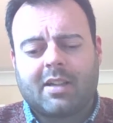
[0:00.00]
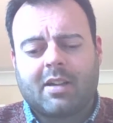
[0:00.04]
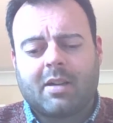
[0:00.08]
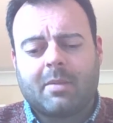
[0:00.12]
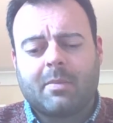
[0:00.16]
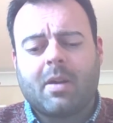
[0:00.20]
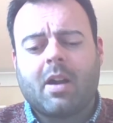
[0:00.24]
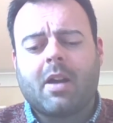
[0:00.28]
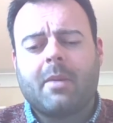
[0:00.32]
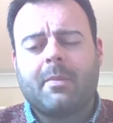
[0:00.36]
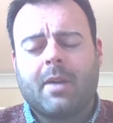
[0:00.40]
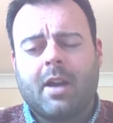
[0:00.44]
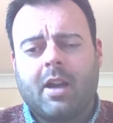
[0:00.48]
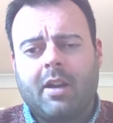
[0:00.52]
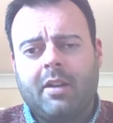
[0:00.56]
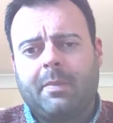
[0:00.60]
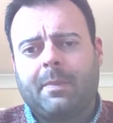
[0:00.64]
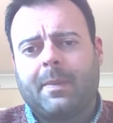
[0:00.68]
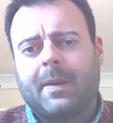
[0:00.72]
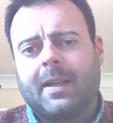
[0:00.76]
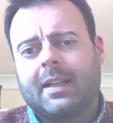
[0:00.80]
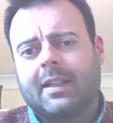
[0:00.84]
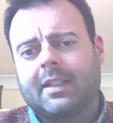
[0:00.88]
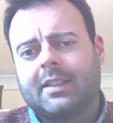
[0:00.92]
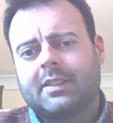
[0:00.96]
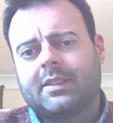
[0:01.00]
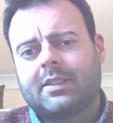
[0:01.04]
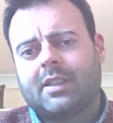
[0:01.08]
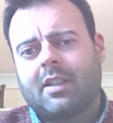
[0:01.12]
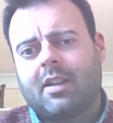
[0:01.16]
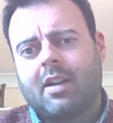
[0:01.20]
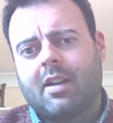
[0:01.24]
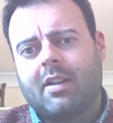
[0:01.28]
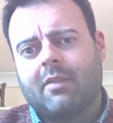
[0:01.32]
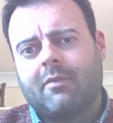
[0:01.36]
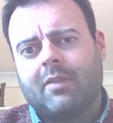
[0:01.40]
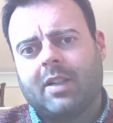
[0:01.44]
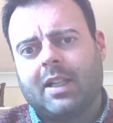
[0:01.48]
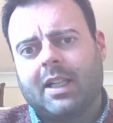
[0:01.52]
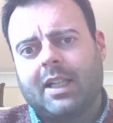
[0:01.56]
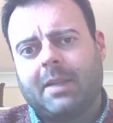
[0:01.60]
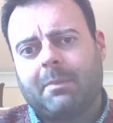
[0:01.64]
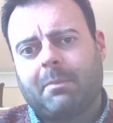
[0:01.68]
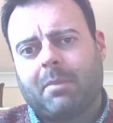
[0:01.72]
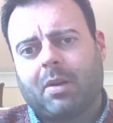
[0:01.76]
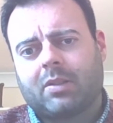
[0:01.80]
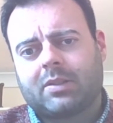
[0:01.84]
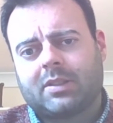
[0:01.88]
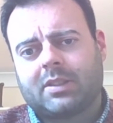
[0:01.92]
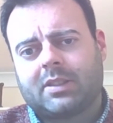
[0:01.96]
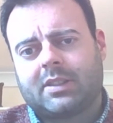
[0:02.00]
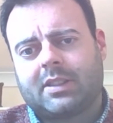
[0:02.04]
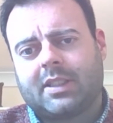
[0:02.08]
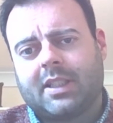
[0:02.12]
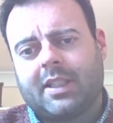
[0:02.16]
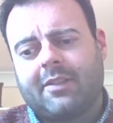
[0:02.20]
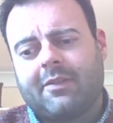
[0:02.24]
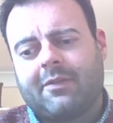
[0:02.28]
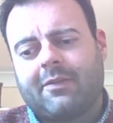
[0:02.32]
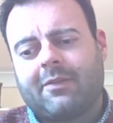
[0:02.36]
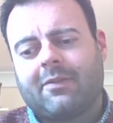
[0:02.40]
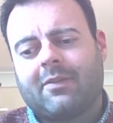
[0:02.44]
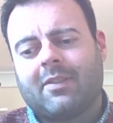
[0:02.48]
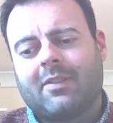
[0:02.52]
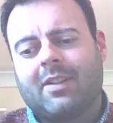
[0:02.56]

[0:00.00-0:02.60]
I'm hoping it's a really positive